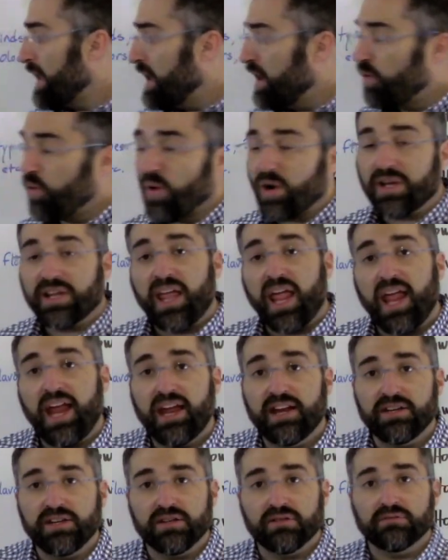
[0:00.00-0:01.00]
Or
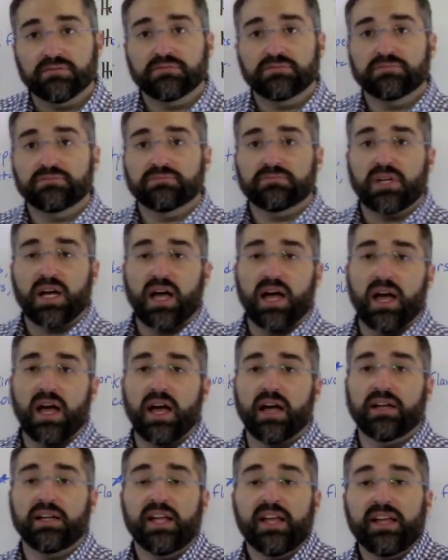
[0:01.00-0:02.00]
can you?
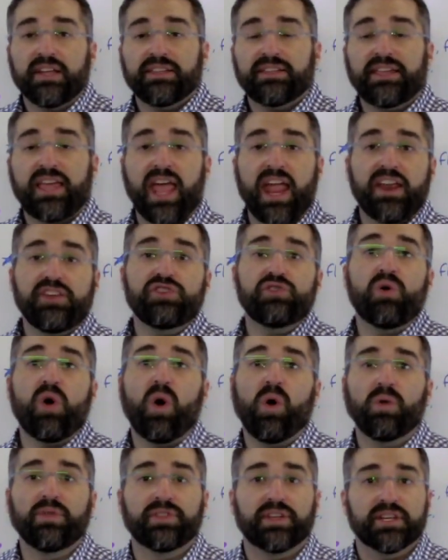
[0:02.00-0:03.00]
Can you
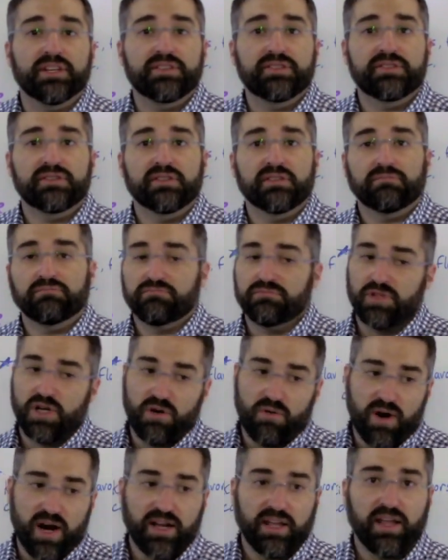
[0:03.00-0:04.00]
hold this?
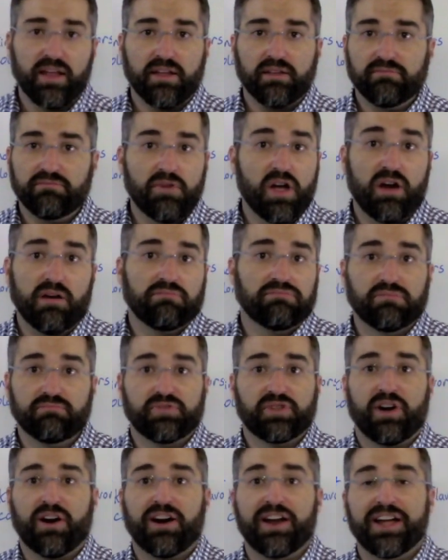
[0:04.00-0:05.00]
No, I'm
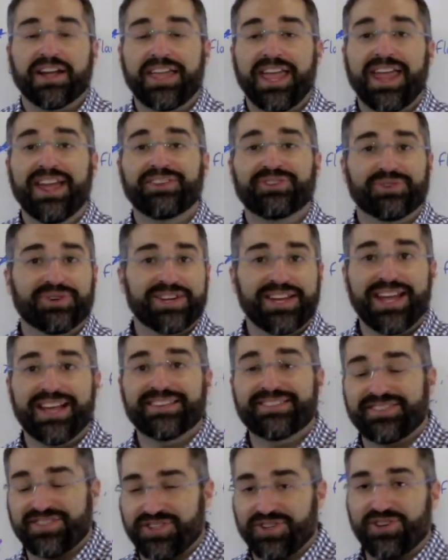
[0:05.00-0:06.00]
sorry, I can't, or
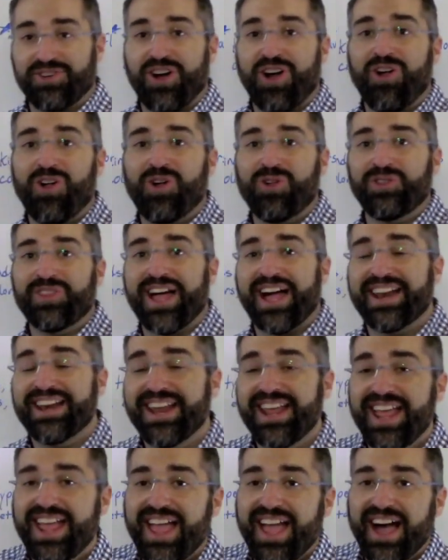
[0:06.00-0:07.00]
yes, sure, I'll hold
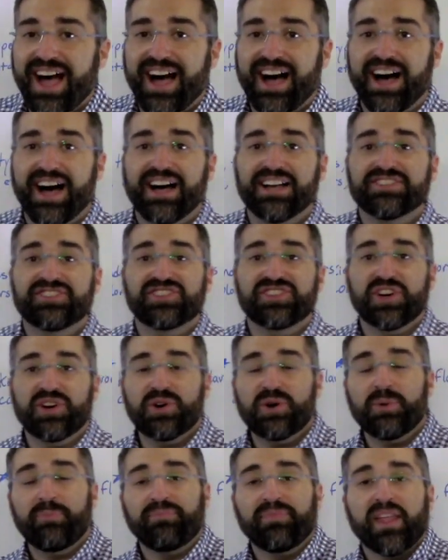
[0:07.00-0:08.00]
that.
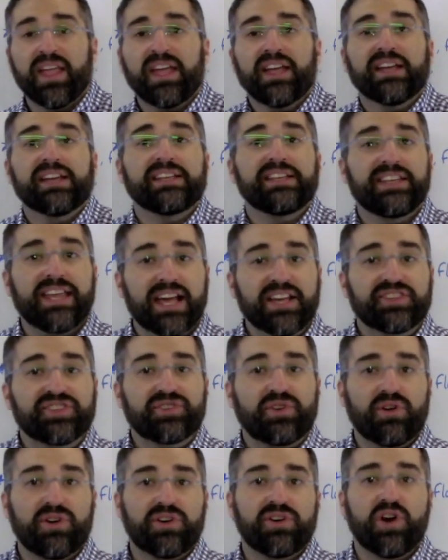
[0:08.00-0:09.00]
So yes
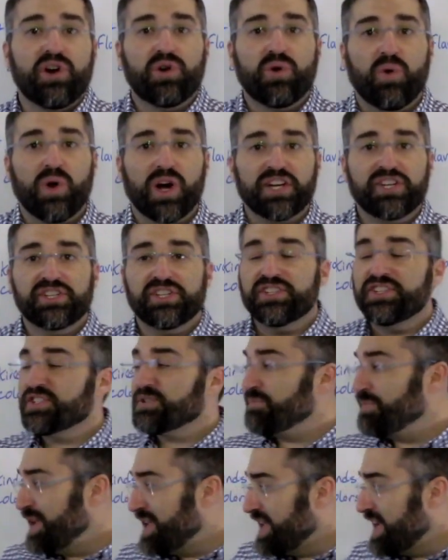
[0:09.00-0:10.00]
or no questions
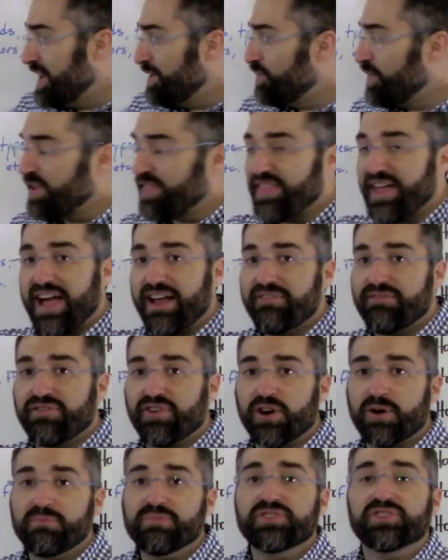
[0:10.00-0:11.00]
begin with that
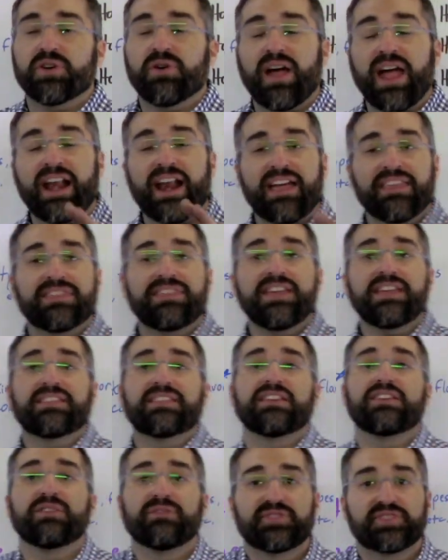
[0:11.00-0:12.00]
verb. So, and I think
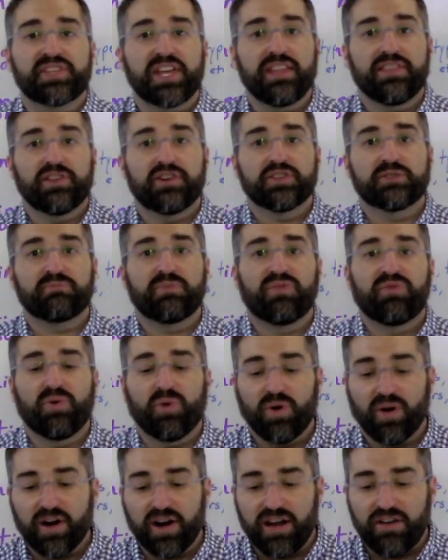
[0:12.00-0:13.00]
that you've seen those
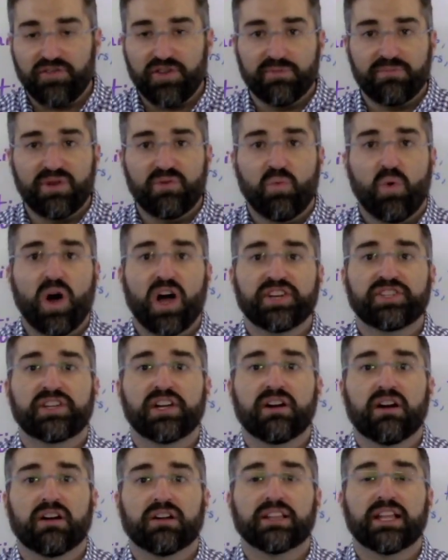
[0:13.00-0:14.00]
before if you've been
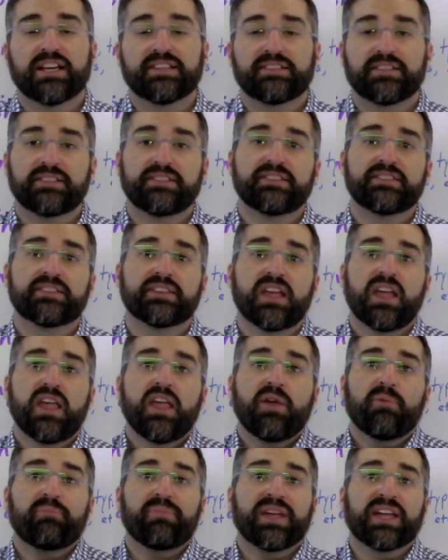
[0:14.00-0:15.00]
watching our lessons,
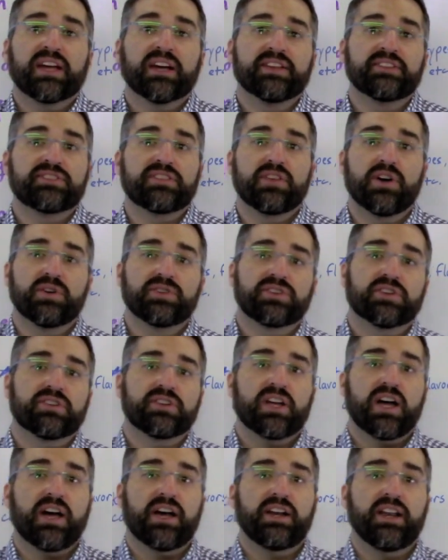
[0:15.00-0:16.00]
because those are
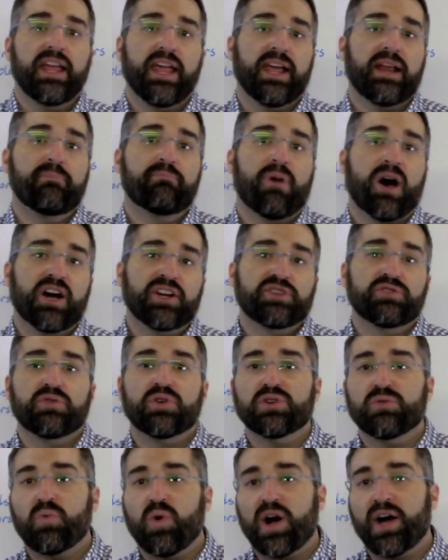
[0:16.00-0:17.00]
done in
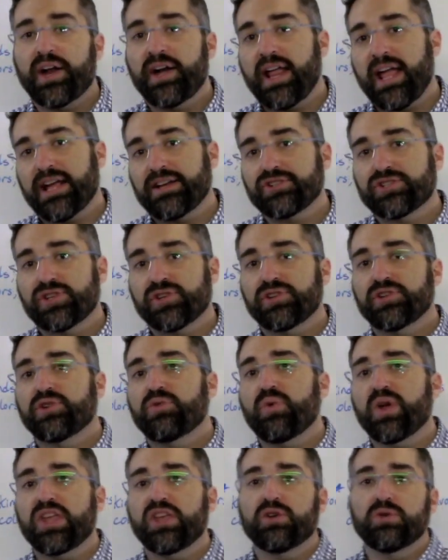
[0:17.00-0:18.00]
module 1 and 2.
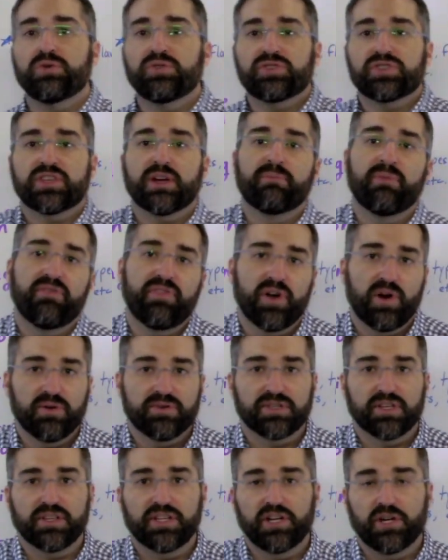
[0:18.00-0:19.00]
We use some of
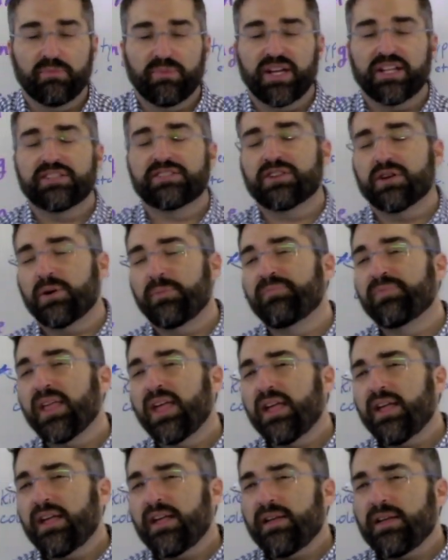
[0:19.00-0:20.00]
those a little bit. So
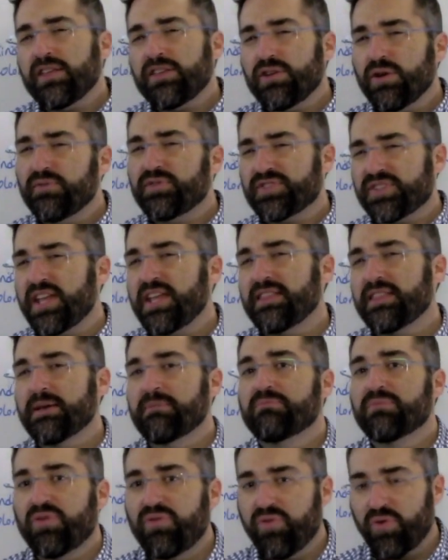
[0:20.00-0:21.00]
you've seen
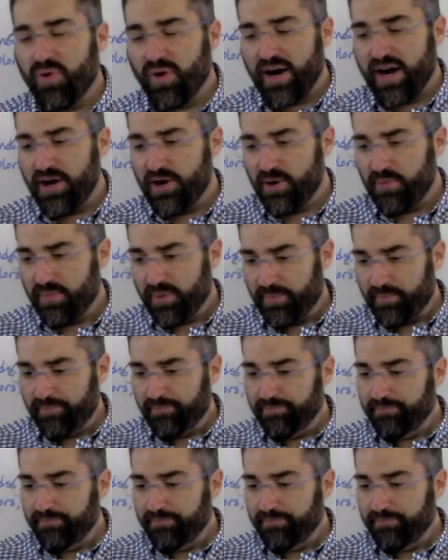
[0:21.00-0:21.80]
them before, I hope.